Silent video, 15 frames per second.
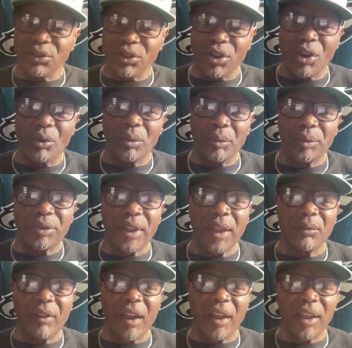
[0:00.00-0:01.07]
know what we say
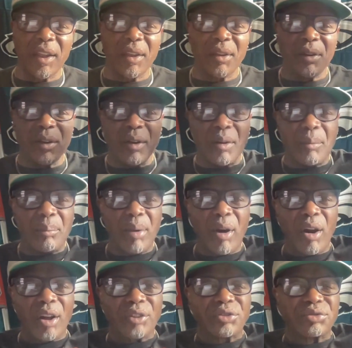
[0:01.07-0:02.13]
around here.
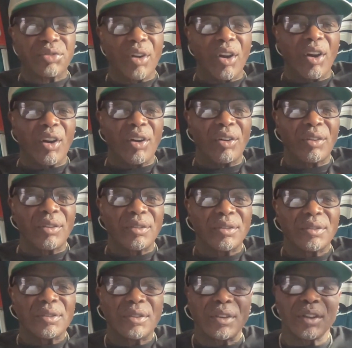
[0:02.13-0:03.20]
Born strong.
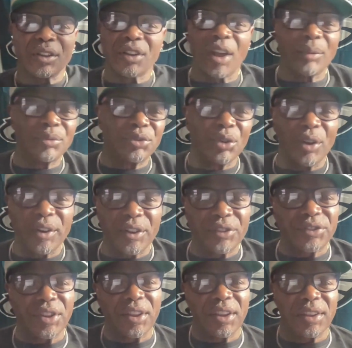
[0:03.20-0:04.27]
Come join the
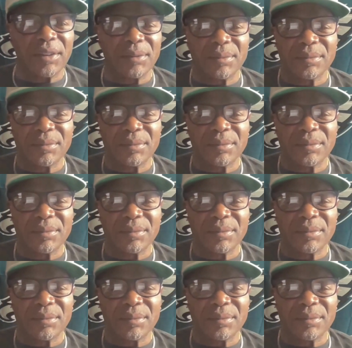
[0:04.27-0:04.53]
team.